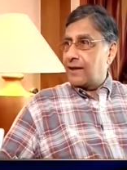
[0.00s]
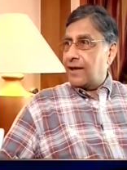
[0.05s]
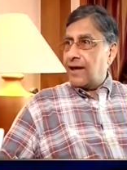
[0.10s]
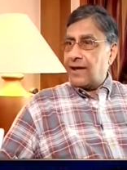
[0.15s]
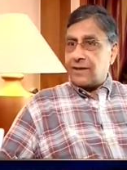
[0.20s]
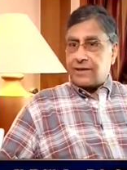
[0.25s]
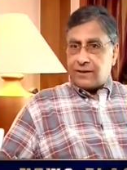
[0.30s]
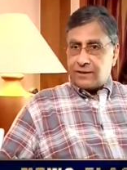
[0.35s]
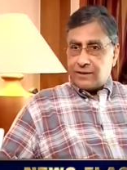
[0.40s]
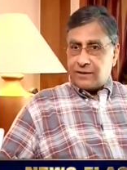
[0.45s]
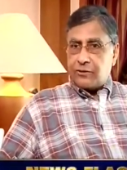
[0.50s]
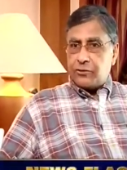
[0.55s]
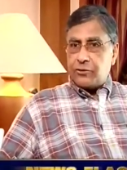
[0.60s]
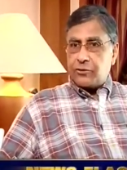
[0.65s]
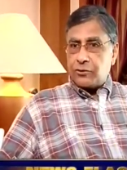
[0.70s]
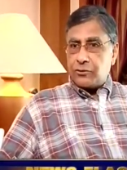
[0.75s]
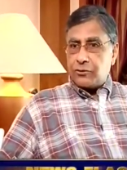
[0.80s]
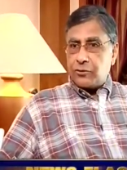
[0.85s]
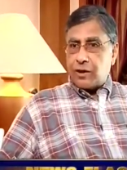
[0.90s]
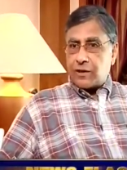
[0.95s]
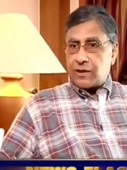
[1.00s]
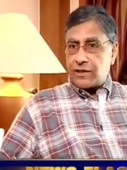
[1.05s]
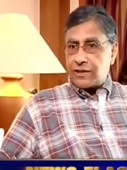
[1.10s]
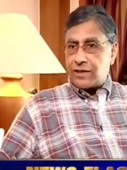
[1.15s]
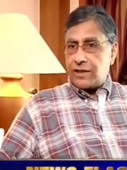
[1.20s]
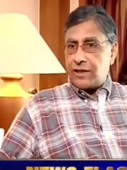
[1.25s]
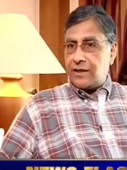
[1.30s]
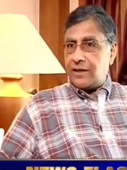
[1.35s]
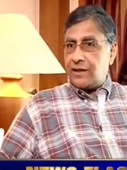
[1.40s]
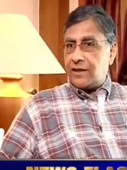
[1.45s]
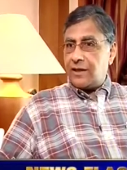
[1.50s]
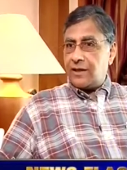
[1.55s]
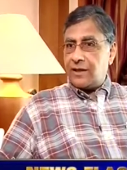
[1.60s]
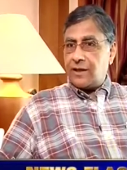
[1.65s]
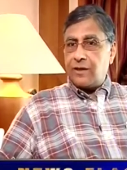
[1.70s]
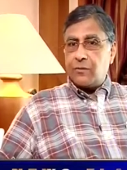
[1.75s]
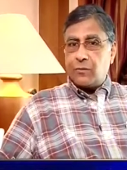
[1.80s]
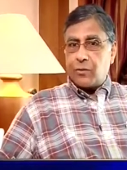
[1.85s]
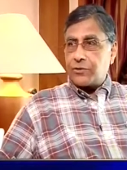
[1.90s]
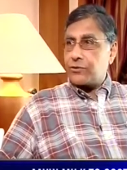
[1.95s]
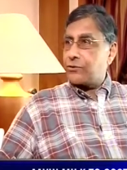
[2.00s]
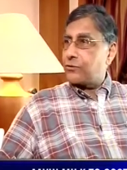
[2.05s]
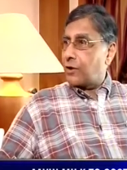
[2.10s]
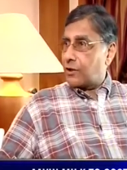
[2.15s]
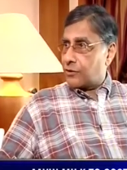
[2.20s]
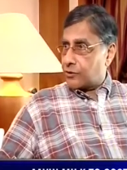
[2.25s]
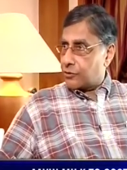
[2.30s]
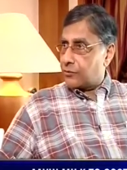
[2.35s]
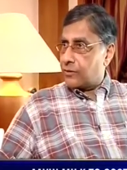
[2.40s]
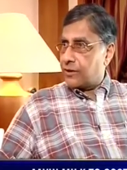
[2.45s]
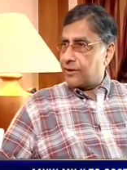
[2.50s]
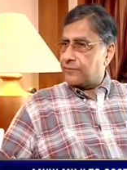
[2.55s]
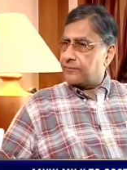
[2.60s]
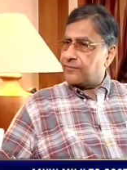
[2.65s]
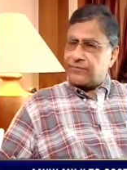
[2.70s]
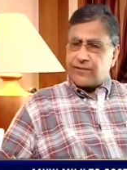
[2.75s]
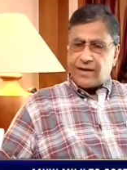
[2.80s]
and continue to do honestly uh, what you are doing,